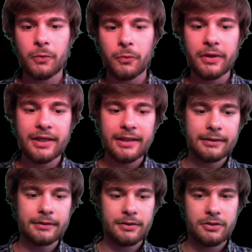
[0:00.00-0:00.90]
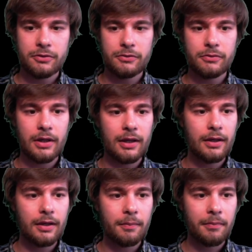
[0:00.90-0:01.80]
ring to
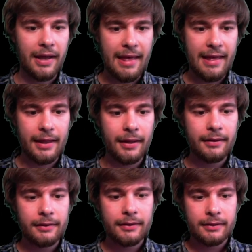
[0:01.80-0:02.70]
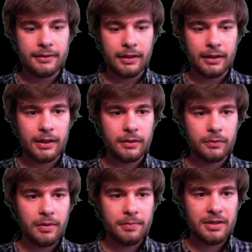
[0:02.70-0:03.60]
uh, my hair. Uh, we